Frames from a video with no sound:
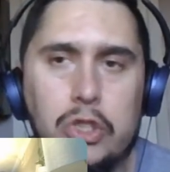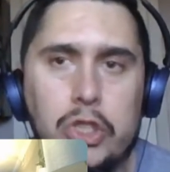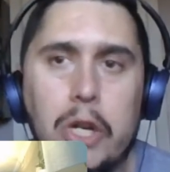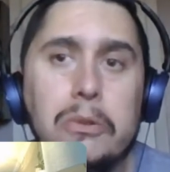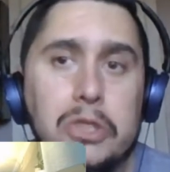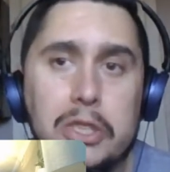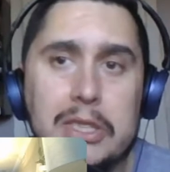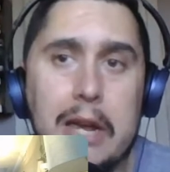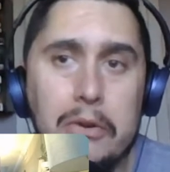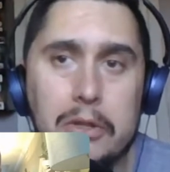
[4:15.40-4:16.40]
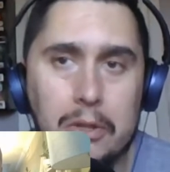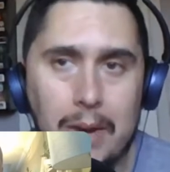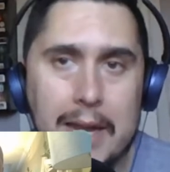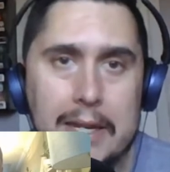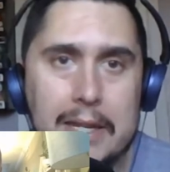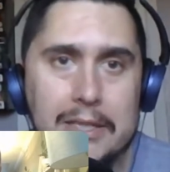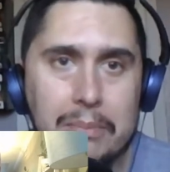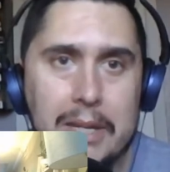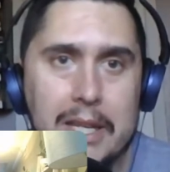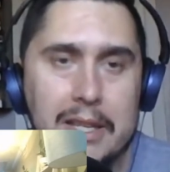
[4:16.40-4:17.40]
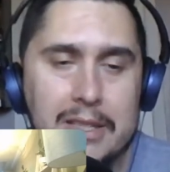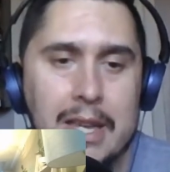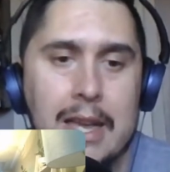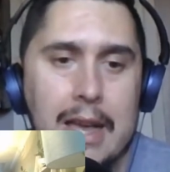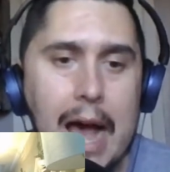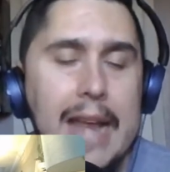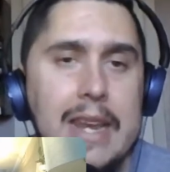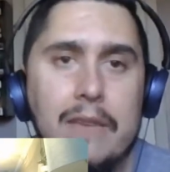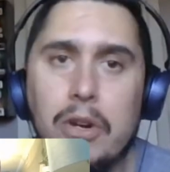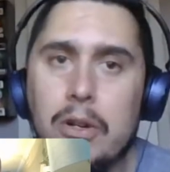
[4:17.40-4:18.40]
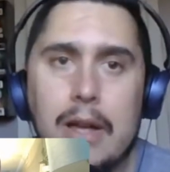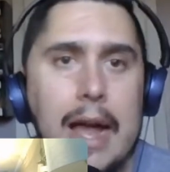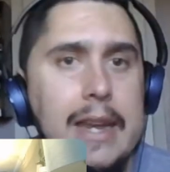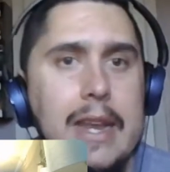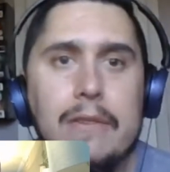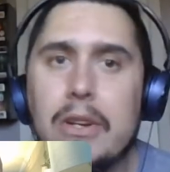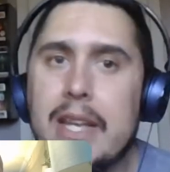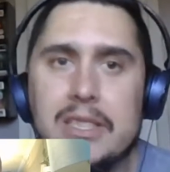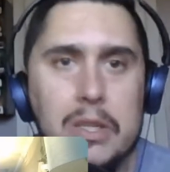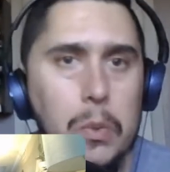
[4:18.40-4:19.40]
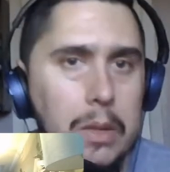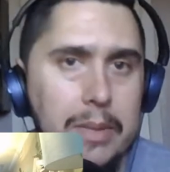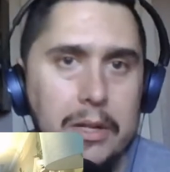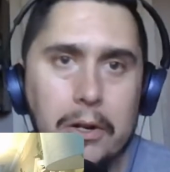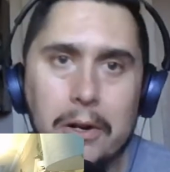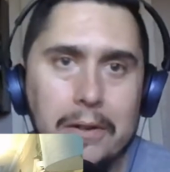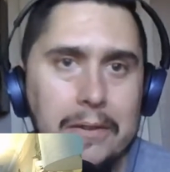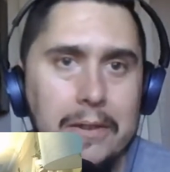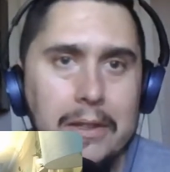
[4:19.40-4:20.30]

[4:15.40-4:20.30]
shows just how good the writing is because I never guessed it would have been her.